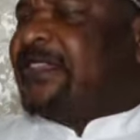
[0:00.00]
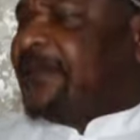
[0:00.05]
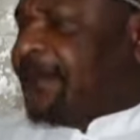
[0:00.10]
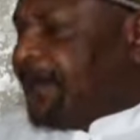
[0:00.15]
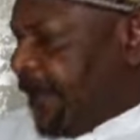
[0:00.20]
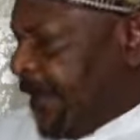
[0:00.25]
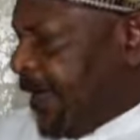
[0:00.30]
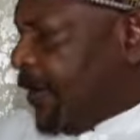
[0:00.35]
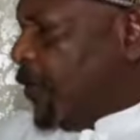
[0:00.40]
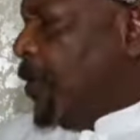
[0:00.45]

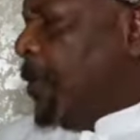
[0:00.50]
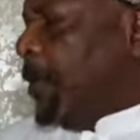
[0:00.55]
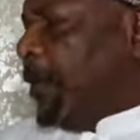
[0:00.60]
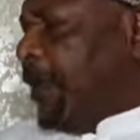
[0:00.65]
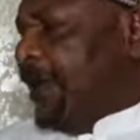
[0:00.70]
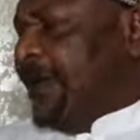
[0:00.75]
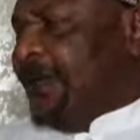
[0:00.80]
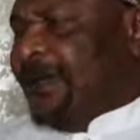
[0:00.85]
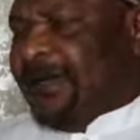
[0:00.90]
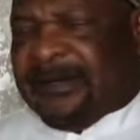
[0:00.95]
speak
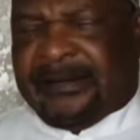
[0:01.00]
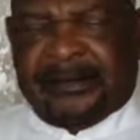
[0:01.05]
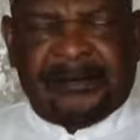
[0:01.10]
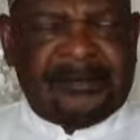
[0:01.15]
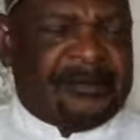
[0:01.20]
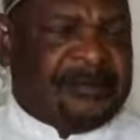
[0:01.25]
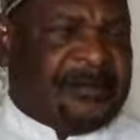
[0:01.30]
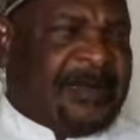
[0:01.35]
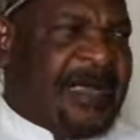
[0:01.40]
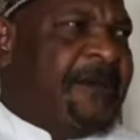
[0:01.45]
openly
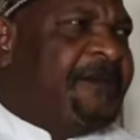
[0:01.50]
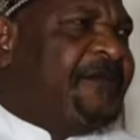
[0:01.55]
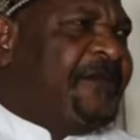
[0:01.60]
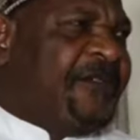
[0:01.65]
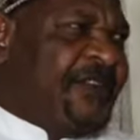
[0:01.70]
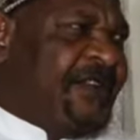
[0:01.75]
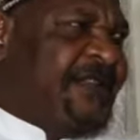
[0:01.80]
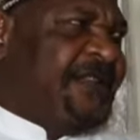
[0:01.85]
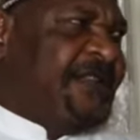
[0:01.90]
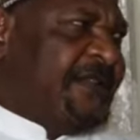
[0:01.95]
and
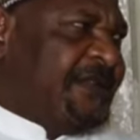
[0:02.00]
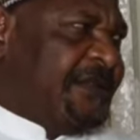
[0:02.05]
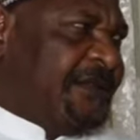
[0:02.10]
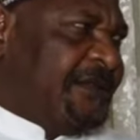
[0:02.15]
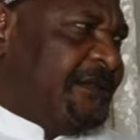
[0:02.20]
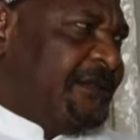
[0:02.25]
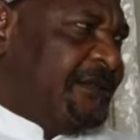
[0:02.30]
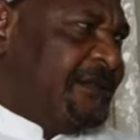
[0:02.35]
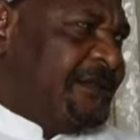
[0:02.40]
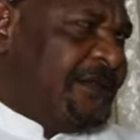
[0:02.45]
freely,
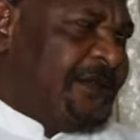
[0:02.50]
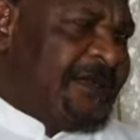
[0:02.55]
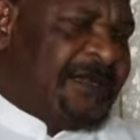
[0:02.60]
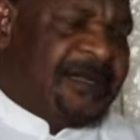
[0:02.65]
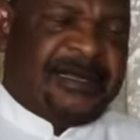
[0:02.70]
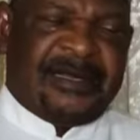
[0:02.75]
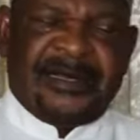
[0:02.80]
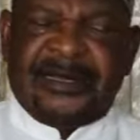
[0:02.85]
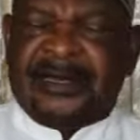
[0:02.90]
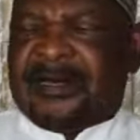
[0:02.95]

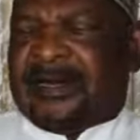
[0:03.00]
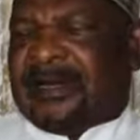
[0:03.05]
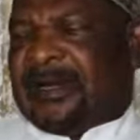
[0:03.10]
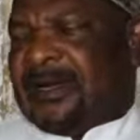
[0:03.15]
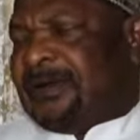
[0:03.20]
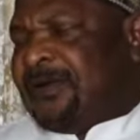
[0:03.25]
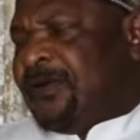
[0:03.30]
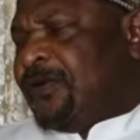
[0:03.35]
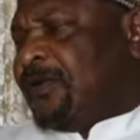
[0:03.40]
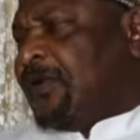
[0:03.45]

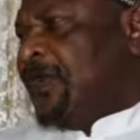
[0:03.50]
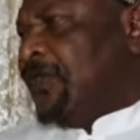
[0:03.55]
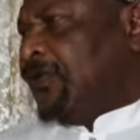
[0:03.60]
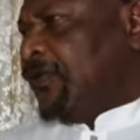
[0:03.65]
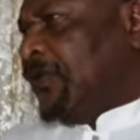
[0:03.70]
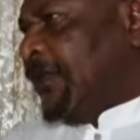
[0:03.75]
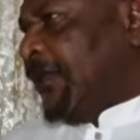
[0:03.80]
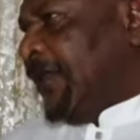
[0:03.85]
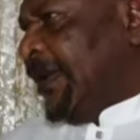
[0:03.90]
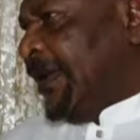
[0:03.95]
talk less
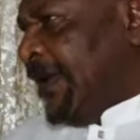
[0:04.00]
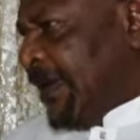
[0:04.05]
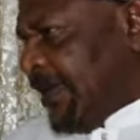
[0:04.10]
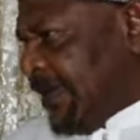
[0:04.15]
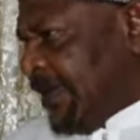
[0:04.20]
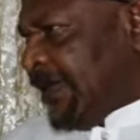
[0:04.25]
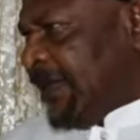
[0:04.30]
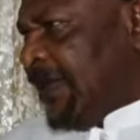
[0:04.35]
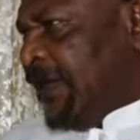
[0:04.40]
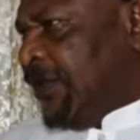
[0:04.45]
of a
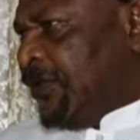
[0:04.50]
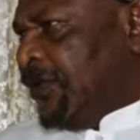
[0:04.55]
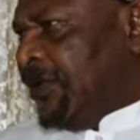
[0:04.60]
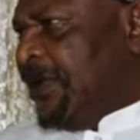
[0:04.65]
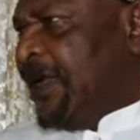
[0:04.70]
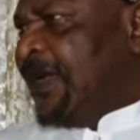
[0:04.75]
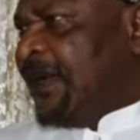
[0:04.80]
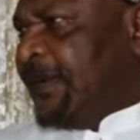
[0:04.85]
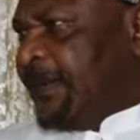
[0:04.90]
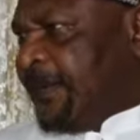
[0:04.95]
legislature
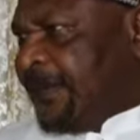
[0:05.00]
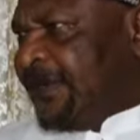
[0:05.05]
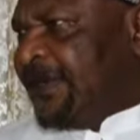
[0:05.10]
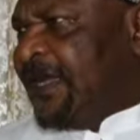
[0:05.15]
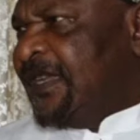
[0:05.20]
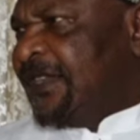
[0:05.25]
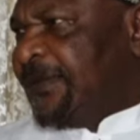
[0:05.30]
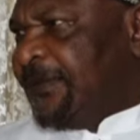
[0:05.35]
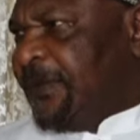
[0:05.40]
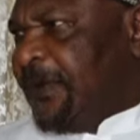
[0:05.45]
that
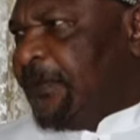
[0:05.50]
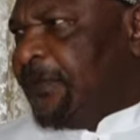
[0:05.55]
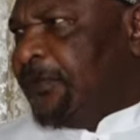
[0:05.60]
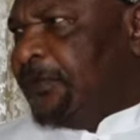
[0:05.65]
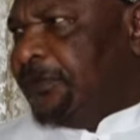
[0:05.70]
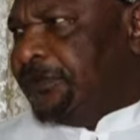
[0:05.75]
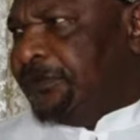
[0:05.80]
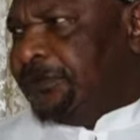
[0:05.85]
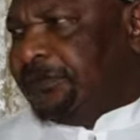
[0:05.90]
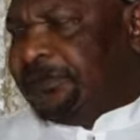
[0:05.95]
represents people.
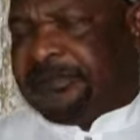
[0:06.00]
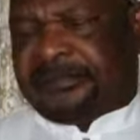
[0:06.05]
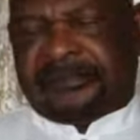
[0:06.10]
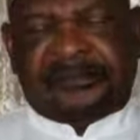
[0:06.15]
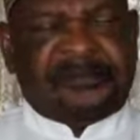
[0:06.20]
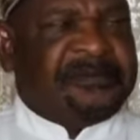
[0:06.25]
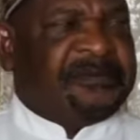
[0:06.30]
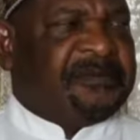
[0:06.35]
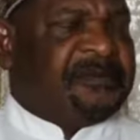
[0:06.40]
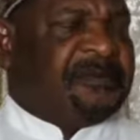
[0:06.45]

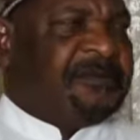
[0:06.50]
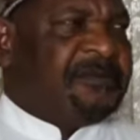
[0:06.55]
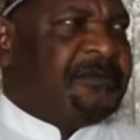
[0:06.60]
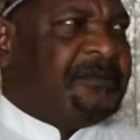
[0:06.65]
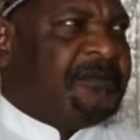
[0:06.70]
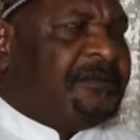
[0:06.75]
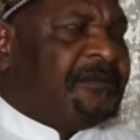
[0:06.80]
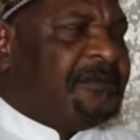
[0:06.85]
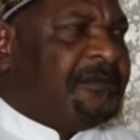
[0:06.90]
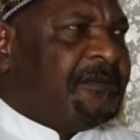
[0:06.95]

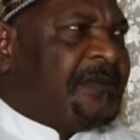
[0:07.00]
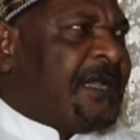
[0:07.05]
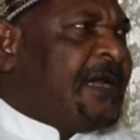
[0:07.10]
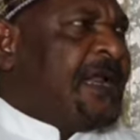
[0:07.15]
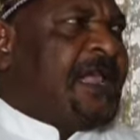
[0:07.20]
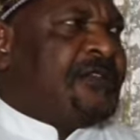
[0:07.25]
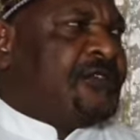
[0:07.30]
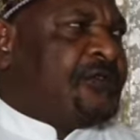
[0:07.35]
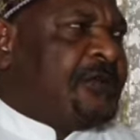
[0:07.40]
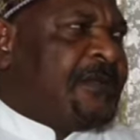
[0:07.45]
And
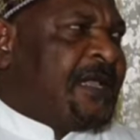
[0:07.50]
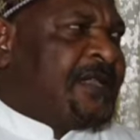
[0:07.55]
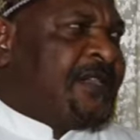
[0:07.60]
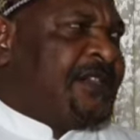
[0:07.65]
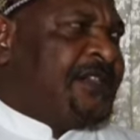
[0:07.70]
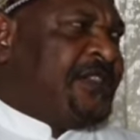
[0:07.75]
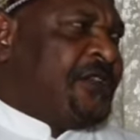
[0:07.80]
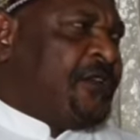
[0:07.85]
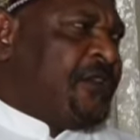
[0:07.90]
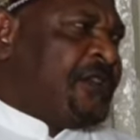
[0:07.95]
I saw that
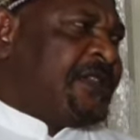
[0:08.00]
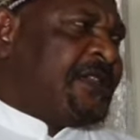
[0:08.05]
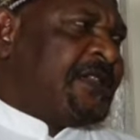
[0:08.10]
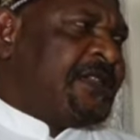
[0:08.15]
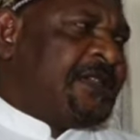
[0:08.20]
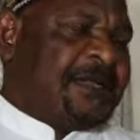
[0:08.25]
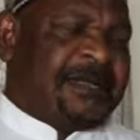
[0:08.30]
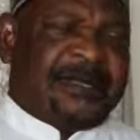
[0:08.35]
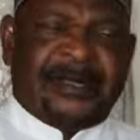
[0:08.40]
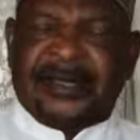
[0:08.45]
is
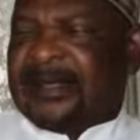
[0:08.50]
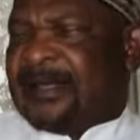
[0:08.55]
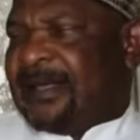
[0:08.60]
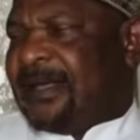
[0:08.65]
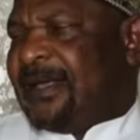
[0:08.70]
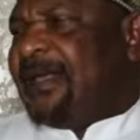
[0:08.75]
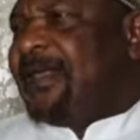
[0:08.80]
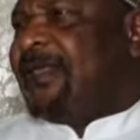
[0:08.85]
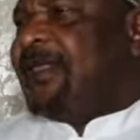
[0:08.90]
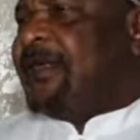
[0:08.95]
just
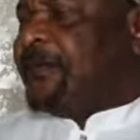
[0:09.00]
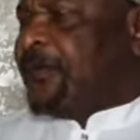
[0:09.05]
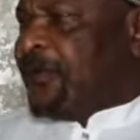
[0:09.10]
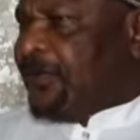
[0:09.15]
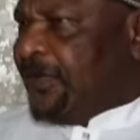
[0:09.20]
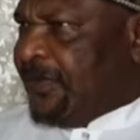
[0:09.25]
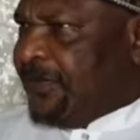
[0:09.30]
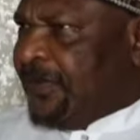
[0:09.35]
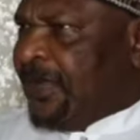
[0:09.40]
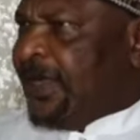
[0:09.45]
the
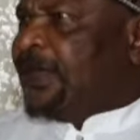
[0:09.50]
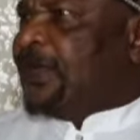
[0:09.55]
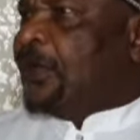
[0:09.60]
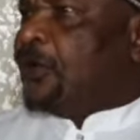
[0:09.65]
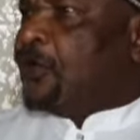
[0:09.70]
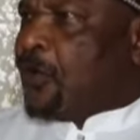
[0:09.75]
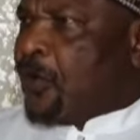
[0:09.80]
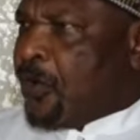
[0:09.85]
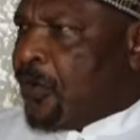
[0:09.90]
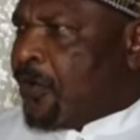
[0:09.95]

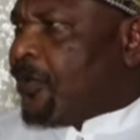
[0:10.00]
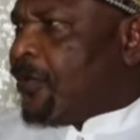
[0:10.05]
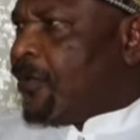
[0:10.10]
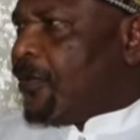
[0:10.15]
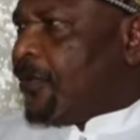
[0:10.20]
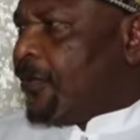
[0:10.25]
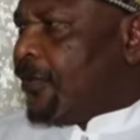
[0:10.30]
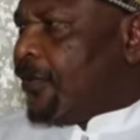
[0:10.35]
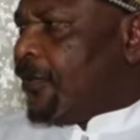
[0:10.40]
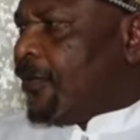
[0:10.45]
fundamental work
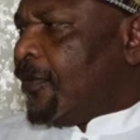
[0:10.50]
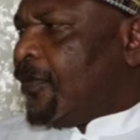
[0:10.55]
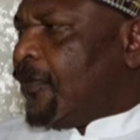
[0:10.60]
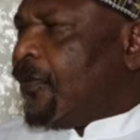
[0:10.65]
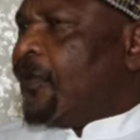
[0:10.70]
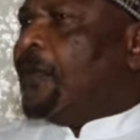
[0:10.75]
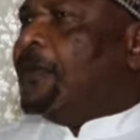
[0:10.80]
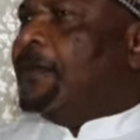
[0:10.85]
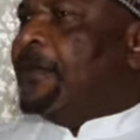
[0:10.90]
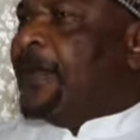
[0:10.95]

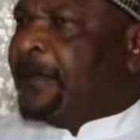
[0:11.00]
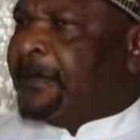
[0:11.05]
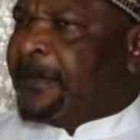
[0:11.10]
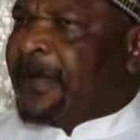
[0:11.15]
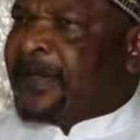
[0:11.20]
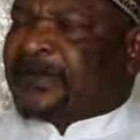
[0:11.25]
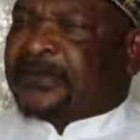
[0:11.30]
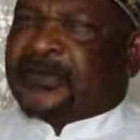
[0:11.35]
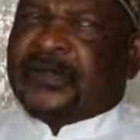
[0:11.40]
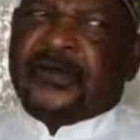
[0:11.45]
of
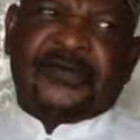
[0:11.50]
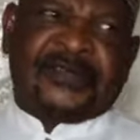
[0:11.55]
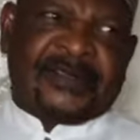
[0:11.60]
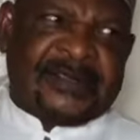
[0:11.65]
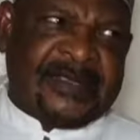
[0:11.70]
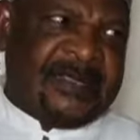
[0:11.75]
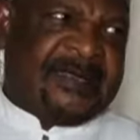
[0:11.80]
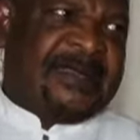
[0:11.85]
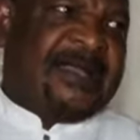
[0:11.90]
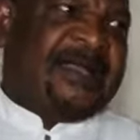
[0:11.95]
members of
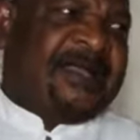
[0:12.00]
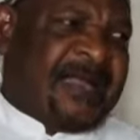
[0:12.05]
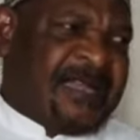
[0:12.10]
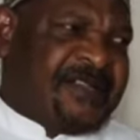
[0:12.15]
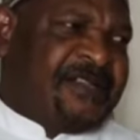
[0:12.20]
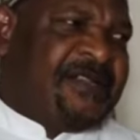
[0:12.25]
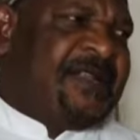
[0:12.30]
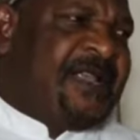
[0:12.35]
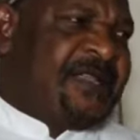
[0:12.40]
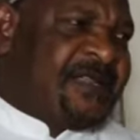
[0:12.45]
state and
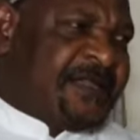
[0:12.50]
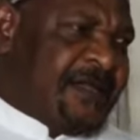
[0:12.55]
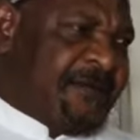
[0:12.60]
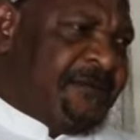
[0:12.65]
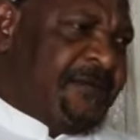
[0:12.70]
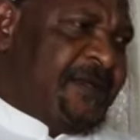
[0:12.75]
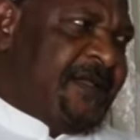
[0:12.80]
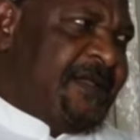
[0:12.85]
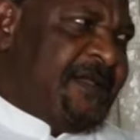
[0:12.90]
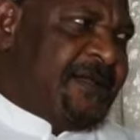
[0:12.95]
national
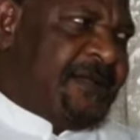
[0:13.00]
assembly.